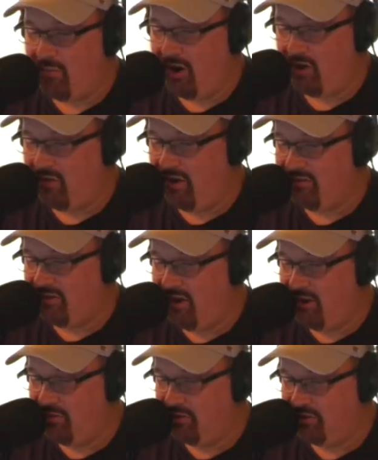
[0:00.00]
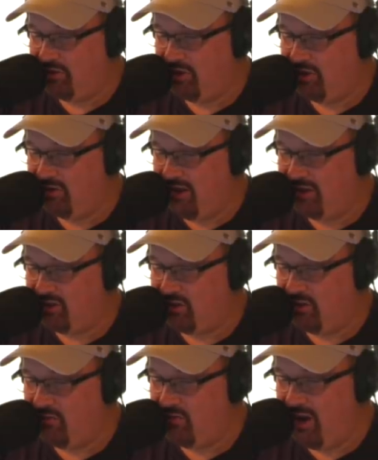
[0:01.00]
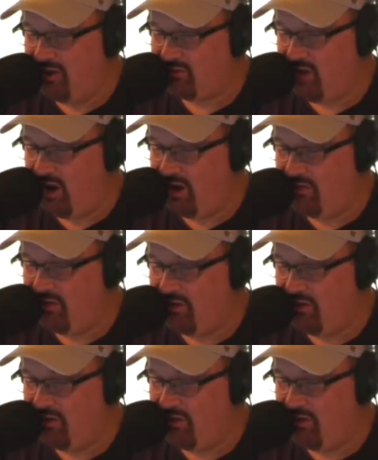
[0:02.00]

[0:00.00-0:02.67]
Mark writes in, "Hey, Woody Show. Not sure if you guys caught